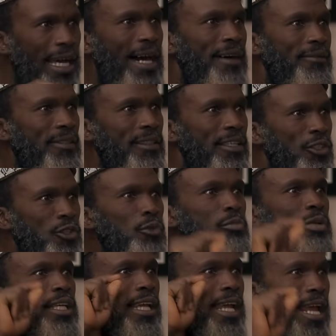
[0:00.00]
the African to
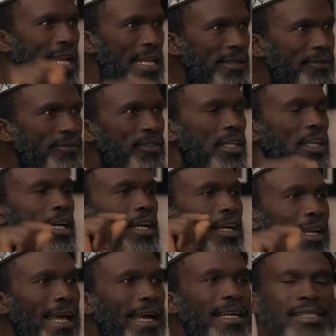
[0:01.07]
behave
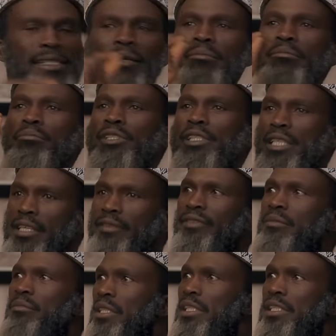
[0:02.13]
like some
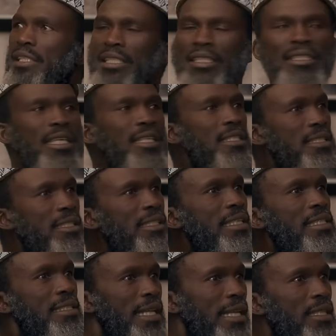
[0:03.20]
TV ministry that is in
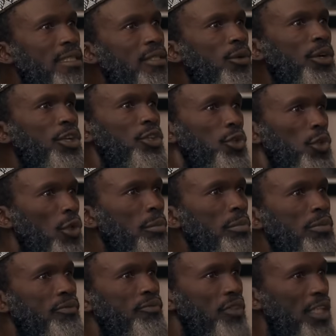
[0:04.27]
the States or in
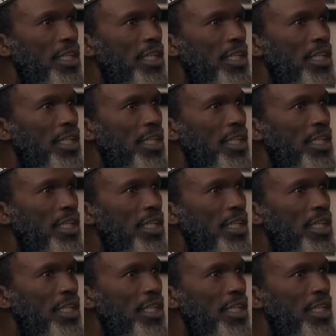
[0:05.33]
Europe, mm.